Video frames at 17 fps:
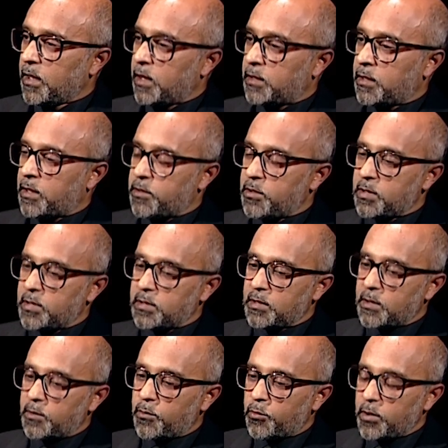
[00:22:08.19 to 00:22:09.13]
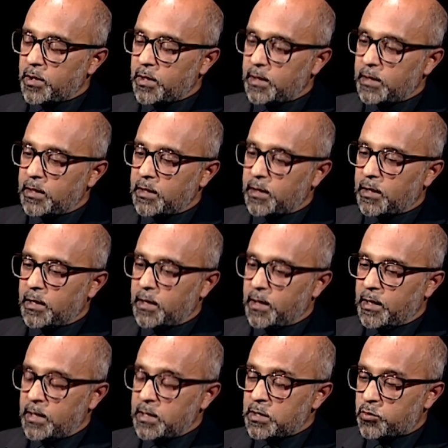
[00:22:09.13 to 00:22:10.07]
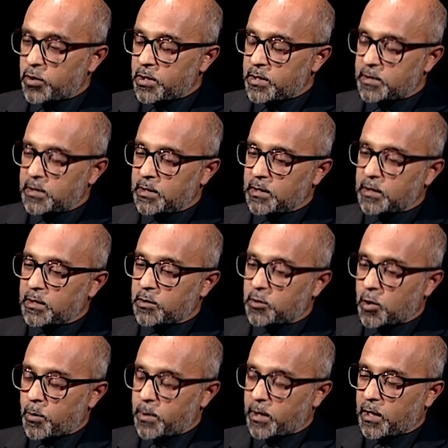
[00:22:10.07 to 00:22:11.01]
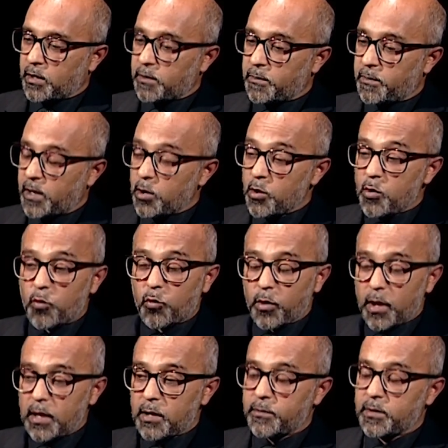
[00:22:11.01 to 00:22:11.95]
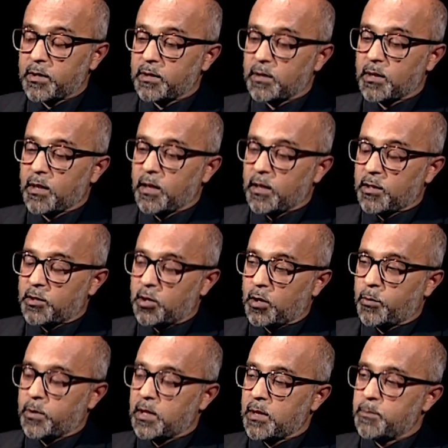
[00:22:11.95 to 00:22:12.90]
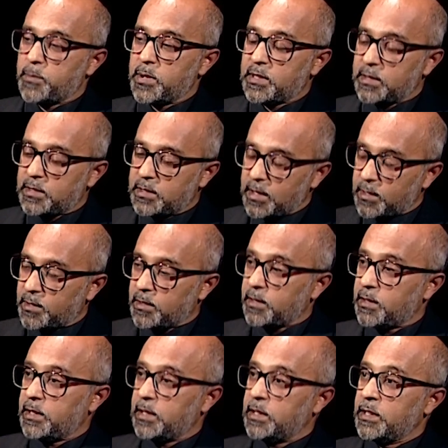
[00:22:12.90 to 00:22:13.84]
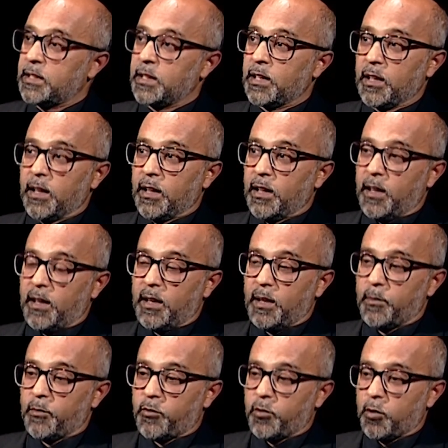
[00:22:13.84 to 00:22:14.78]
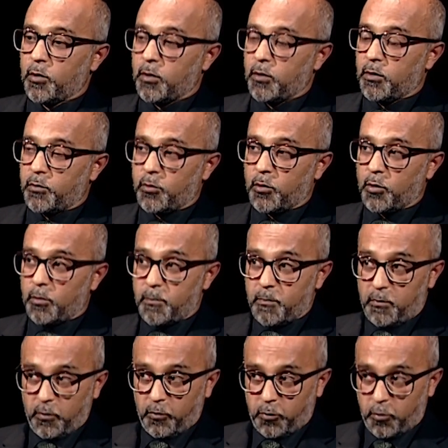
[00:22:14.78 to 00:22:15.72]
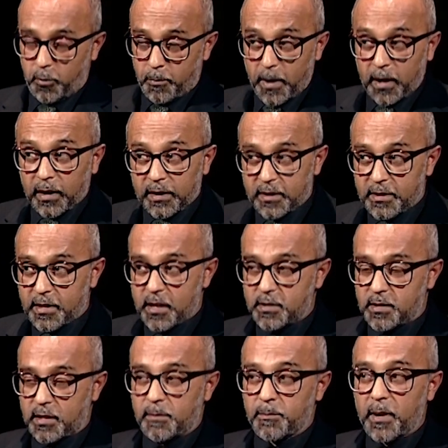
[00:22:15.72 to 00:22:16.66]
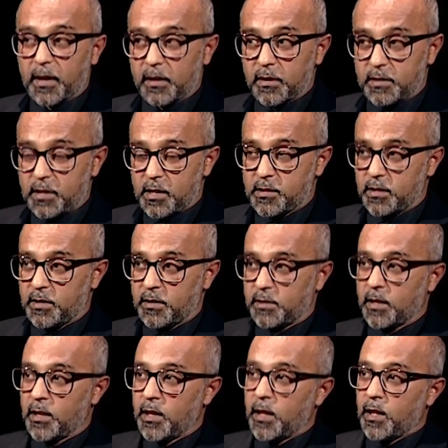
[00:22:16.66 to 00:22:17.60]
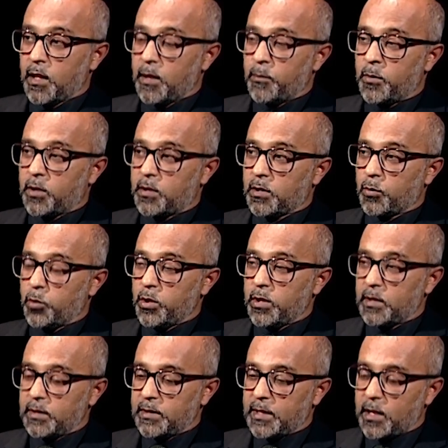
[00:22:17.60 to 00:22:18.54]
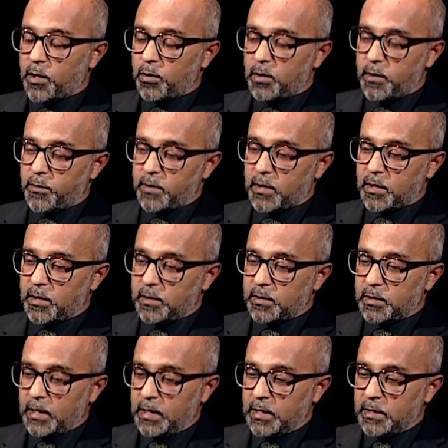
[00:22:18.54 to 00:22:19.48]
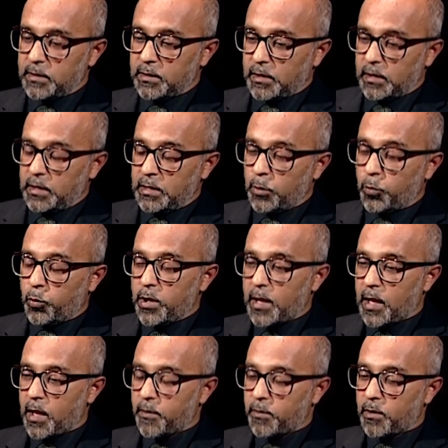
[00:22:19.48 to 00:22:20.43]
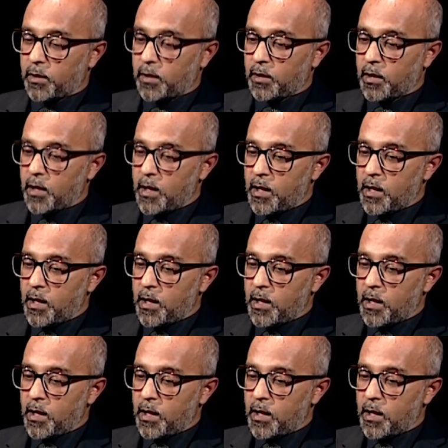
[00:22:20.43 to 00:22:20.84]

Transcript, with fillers: Now, this is a really interesting topic and a very relevant topic, and particularly um, for, for, for Bangladesh and Bangladeshis because we are now living in, in you know, we have a,